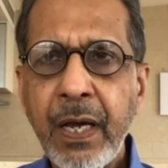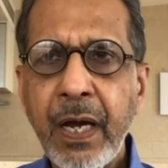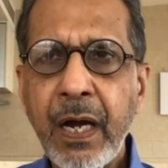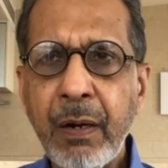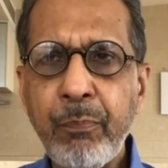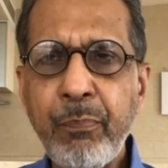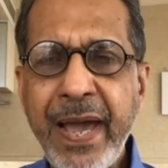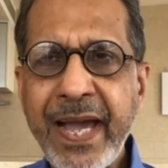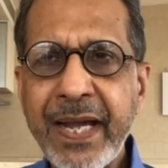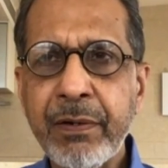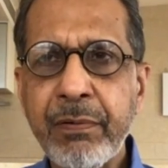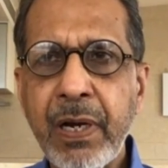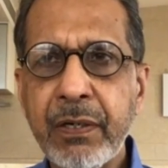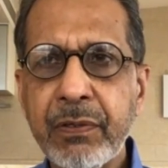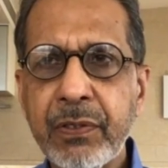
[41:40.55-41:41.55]
our
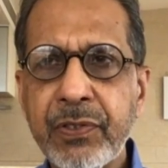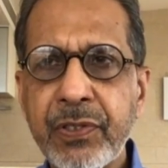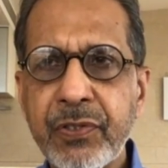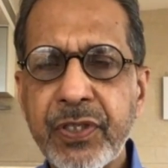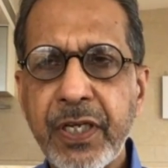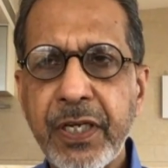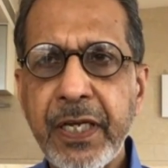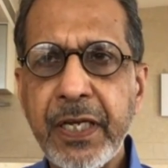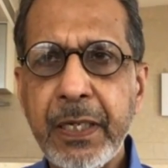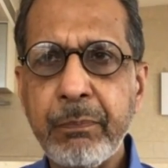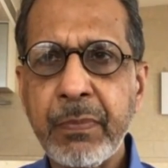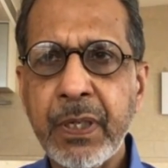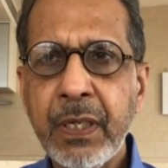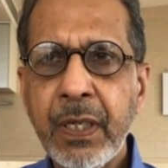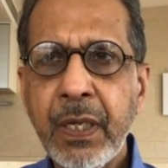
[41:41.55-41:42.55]
background is the
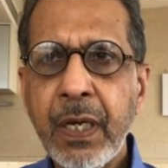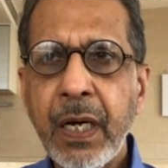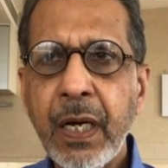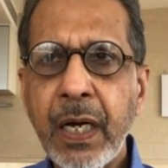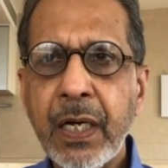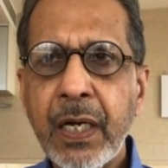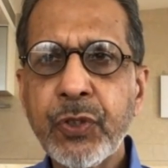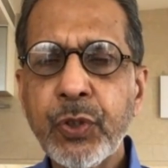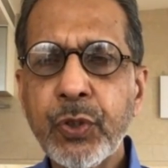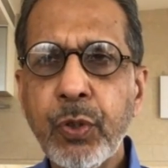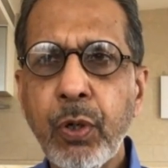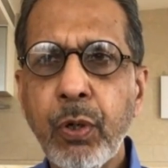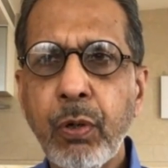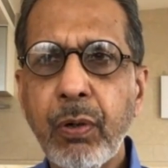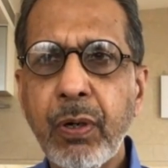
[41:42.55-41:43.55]
same.
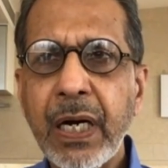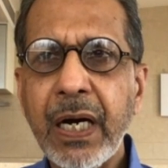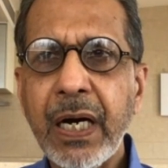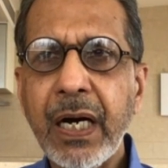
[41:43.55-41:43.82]
So